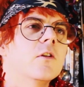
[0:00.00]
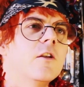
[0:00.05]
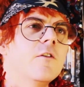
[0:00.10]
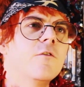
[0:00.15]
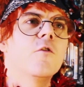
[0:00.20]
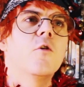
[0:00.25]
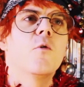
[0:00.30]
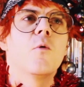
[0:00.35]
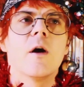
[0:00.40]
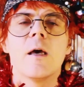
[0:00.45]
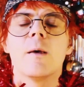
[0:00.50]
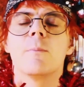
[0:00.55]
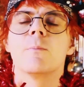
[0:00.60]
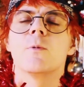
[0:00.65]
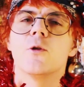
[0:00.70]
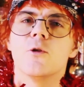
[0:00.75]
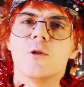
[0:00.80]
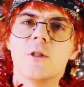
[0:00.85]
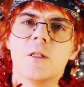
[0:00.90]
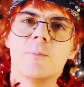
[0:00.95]
Lethal
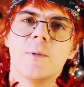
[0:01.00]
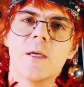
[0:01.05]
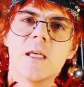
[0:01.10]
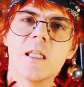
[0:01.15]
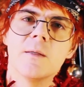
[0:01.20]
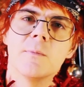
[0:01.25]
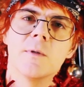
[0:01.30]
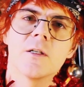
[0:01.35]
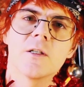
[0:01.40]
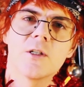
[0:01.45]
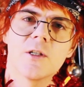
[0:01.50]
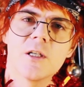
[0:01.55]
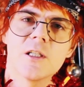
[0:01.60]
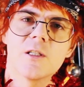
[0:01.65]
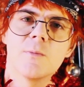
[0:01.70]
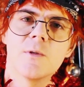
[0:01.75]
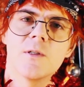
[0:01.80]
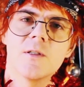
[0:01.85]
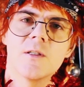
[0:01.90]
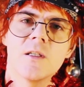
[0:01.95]
Weapon couldn't be any more
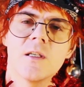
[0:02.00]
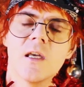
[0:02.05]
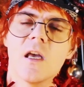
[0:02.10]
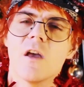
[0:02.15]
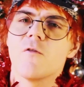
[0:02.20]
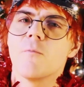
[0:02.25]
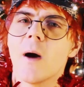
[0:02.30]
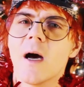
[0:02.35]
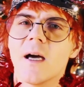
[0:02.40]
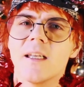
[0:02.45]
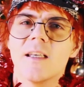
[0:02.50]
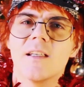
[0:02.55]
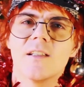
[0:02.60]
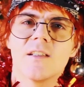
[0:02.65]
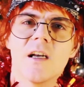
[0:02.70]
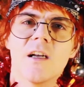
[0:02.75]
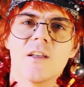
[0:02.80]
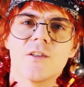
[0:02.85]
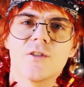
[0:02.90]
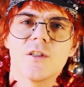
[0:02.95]
Christmassy if Manny
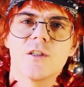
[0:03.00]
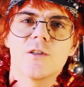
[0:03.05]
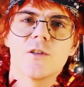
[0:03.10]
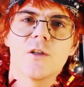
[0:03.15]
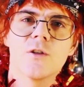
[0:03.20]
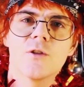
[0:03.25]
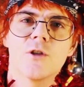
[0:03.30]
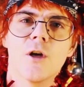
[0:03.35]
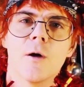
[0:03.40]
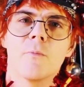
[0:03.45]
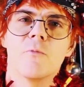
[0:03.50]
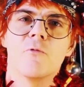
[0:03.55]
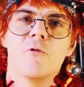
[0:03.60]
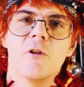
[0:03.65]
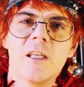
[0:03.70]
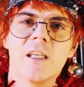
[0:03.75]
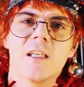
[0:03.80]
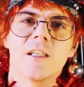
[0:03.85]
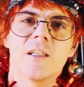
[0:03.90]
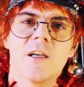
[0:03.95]
Sandra turned up
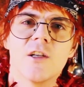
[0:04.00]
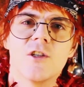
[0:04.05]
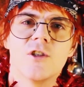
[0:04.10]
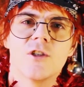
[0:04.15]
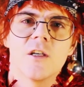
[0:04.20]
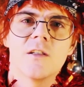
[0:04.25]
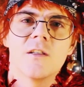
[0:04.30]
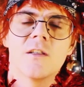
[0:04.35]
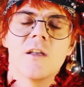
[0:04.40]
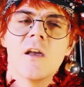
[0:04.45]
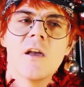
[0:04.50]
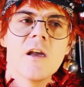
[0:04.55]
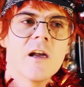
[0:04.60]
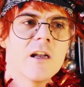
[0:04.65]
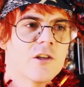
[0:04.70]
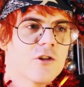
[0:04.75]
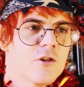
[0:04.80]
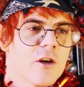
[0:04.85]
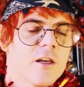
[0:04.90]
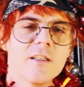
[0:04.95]
reeking a gin
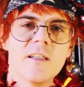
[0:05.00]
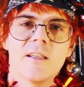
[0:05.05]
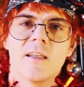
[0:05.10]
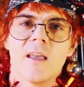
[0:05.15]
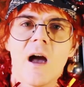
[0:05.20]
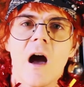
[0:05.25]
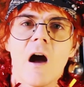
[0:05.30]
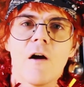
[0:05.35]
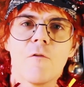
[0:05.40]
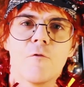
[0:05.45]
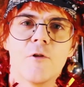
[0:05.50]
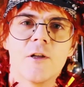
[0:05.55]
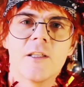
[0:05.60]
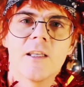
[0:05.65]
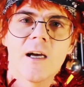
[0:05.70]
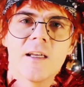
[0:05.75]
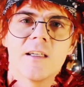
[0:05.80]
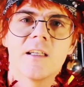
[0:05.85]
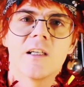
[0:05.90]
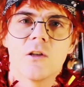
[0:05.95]
and tried to get off with
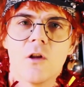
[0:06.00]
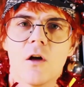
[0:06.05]
Danny